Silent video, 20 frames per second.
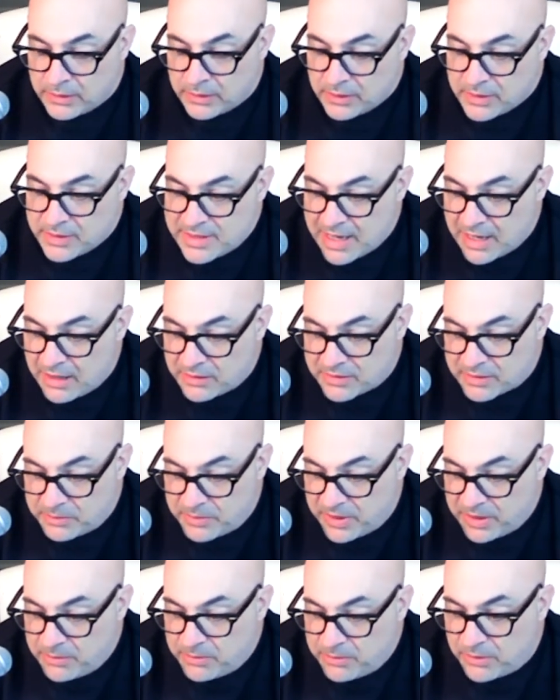talented
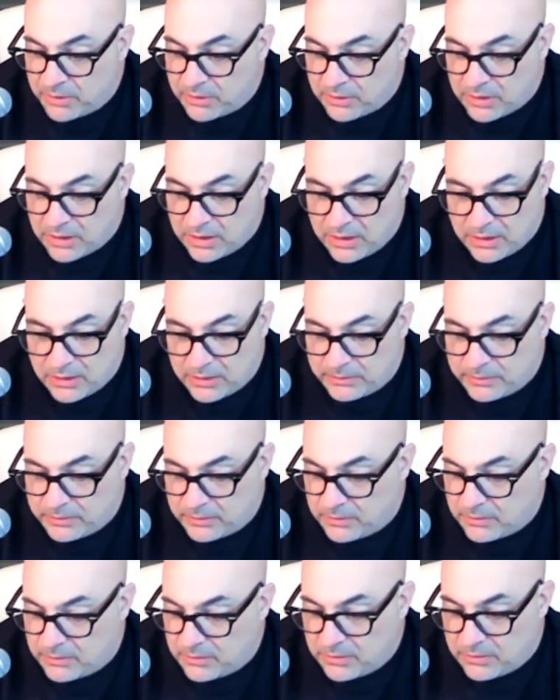people.
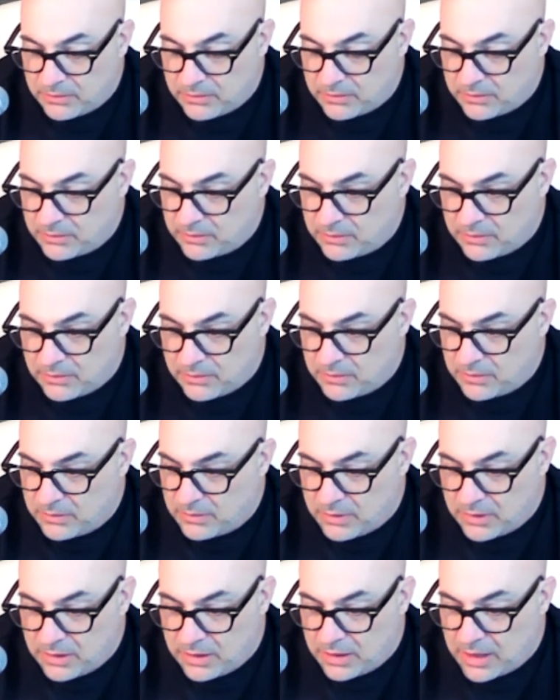
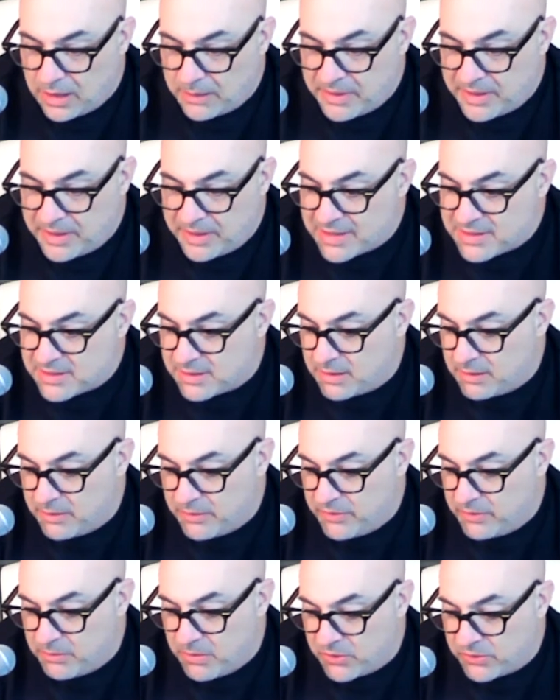I mean, that's
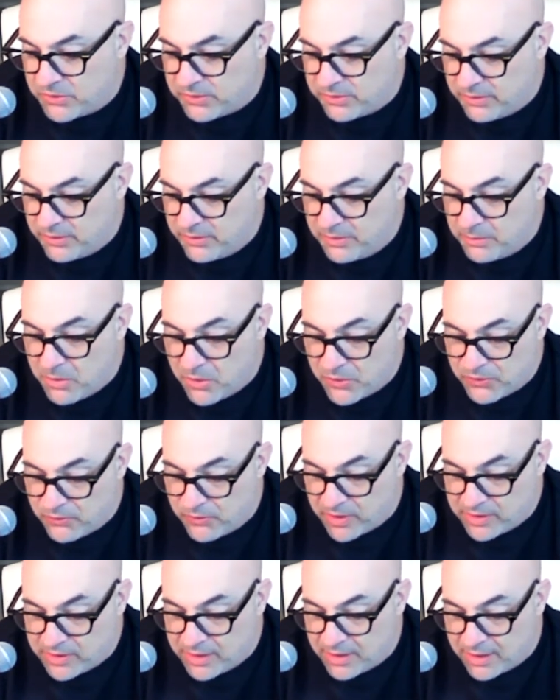the most
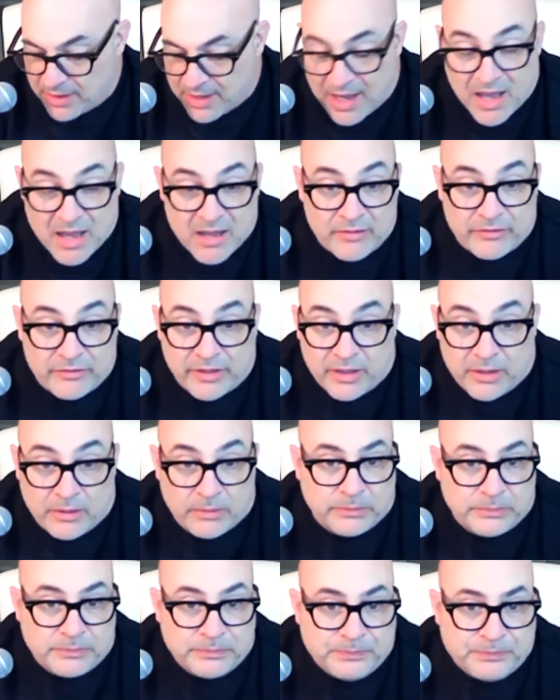fun that I have, you know?
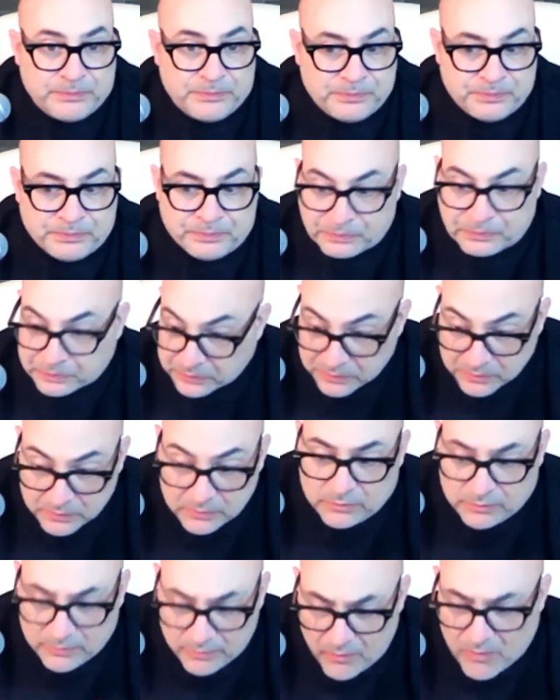
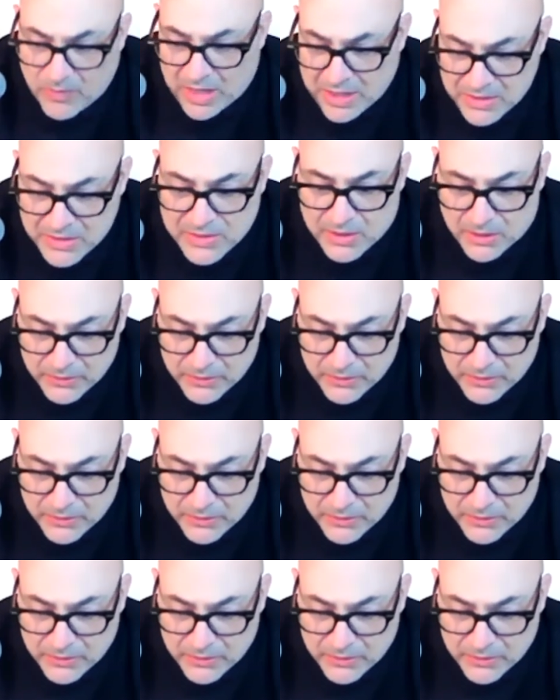And so